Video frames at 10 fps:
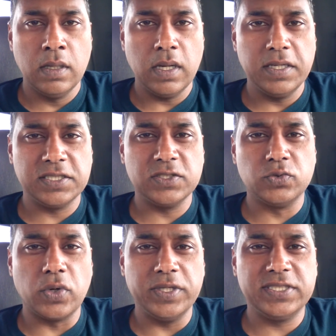Hi, this is
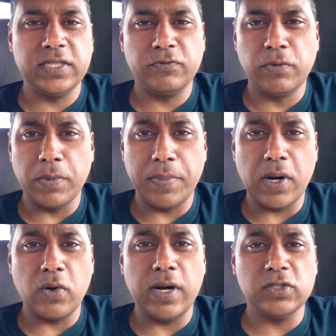Rory Singh from
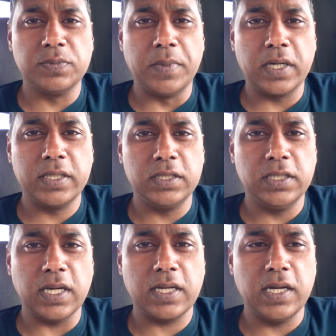
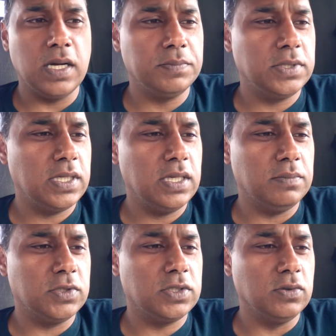thepowerhousemarketer.com. Today
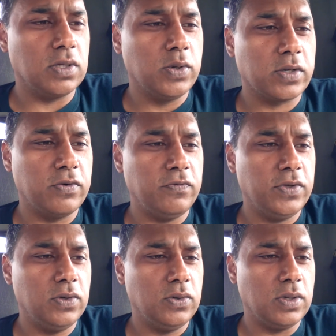I'm just doing a quick
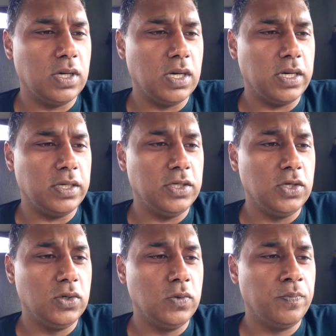review on a
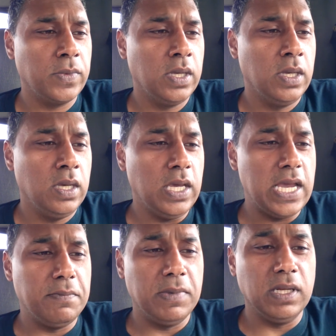new
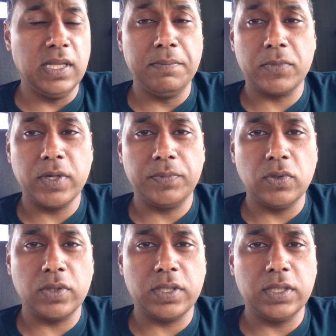MLM
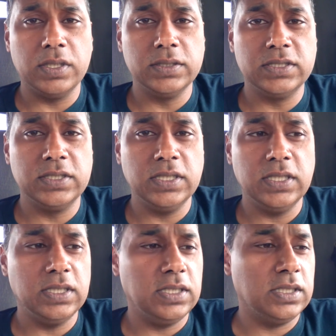
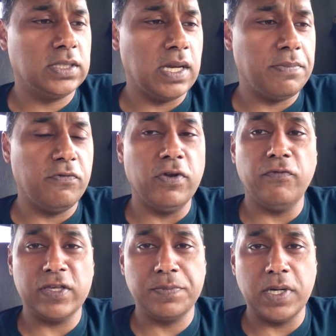cryptocurrency type of
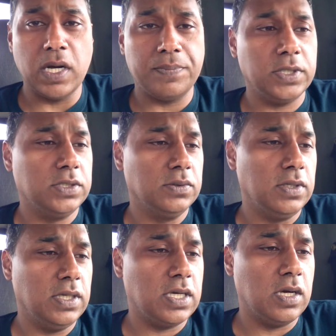investment
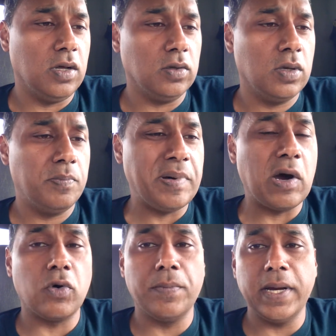opportunity called
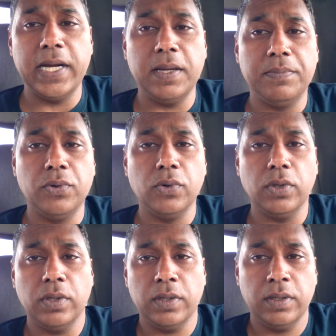Power Mining Pool.